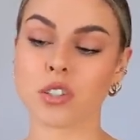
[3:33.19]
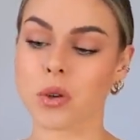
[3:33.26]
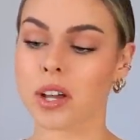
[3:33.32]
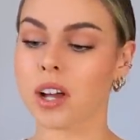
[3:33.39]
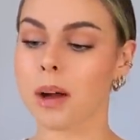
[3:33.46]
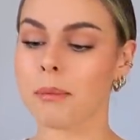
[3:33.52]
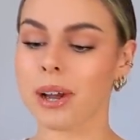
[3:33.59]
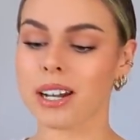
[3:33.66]
So I
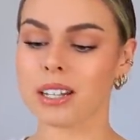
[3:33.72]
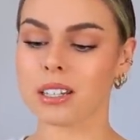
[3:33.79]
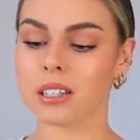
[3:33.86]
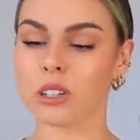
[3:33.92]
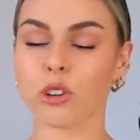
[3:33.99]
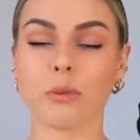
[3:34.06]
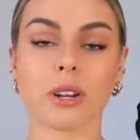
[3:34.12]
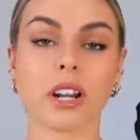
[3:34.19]
got mine in the
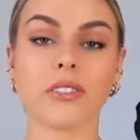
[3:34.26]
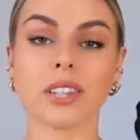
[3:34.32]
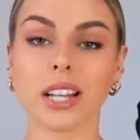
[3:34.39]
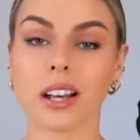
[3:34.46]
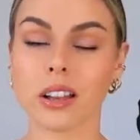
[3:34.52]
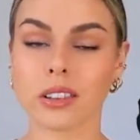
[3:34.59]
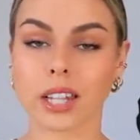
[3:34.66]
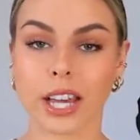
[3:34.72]
little bit of
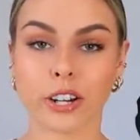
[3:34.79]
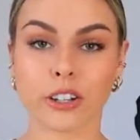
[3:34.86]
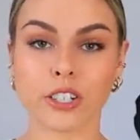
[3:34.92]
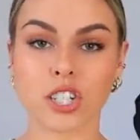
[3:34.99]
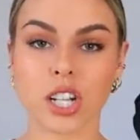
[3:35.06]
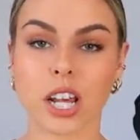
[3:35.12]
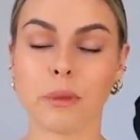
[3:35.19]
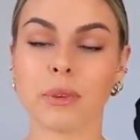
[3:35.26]
like a lighter
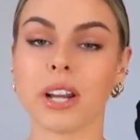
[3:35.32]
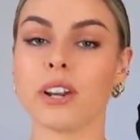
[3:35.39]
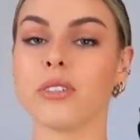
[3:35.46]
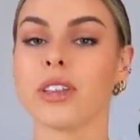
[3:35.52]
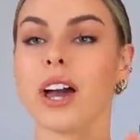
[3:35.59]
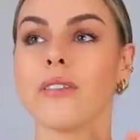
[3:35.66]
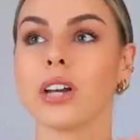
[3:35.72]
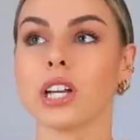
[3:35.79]
shade, but I know
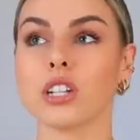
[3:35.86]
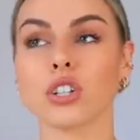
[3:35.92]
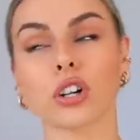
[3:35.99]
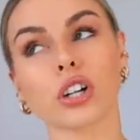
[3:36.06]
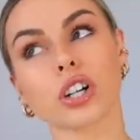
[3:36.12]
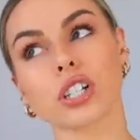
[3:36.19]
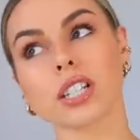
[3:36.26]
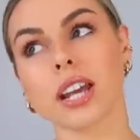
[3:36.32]
they have like a
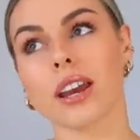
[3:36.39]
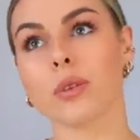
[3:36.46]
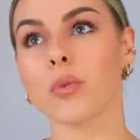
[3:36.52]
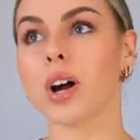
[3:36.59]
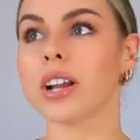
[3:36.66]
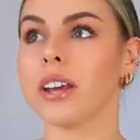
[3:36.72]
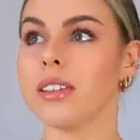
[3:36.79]
darker tan one.